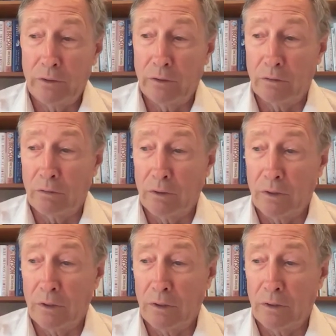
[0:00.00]
You know, mm.
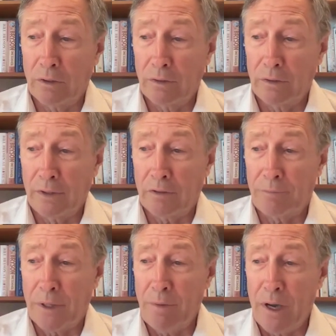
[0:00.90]
uh,
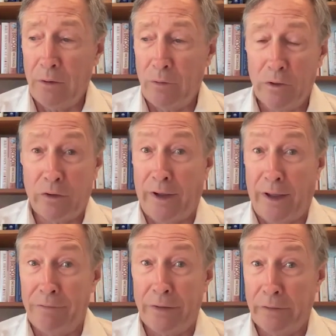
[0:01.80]
LFP batteries are
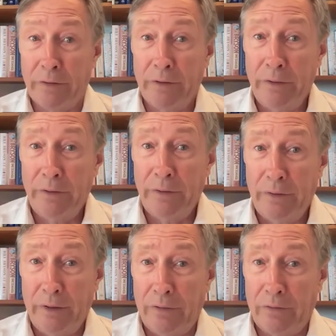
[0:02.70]
heavier,
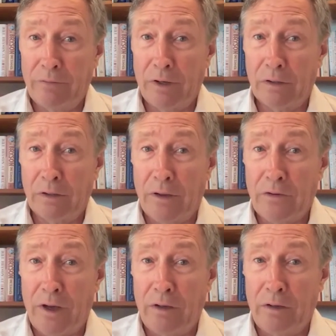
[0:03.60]
and they've got
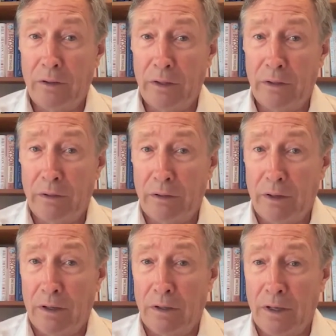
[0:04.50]
less energy
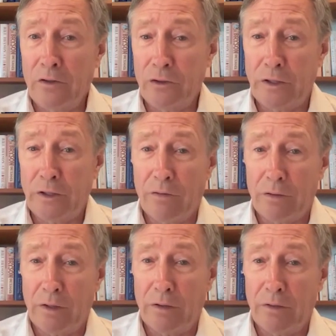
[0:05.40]
uh, energy
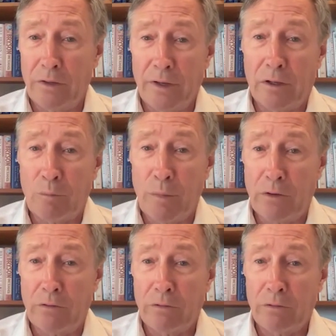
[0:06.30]
density than
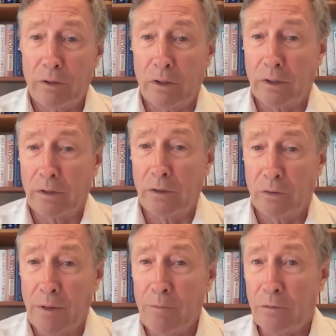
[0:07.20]
nickel-based uh, you know
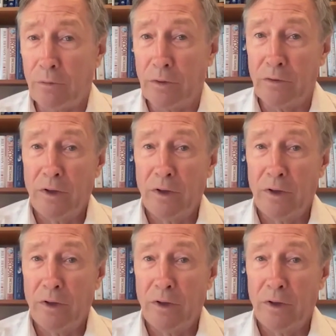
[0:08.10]
chemistries.